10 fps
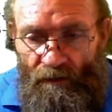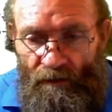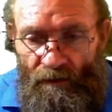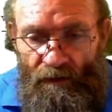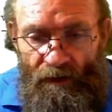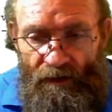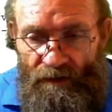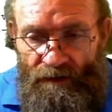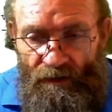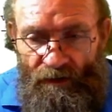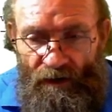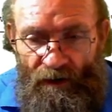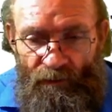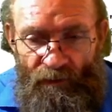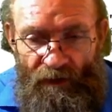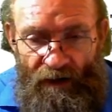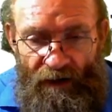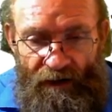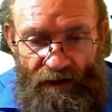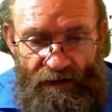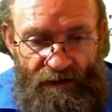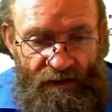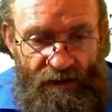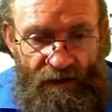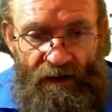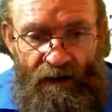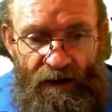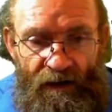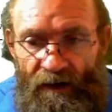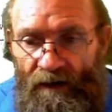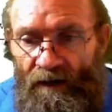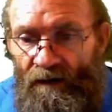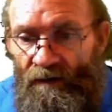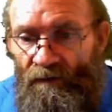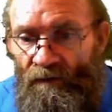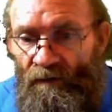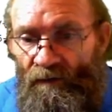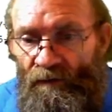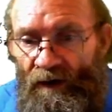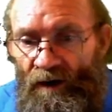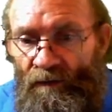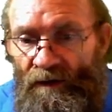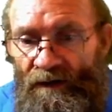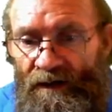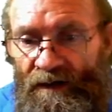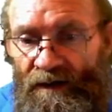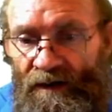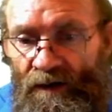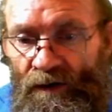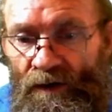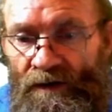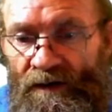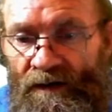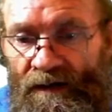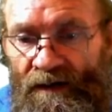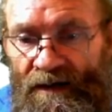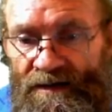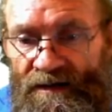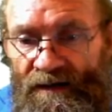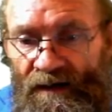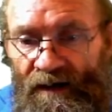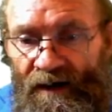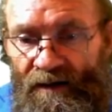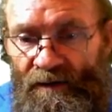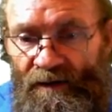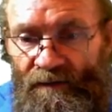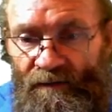Okay, so I've added a variable in here called test label.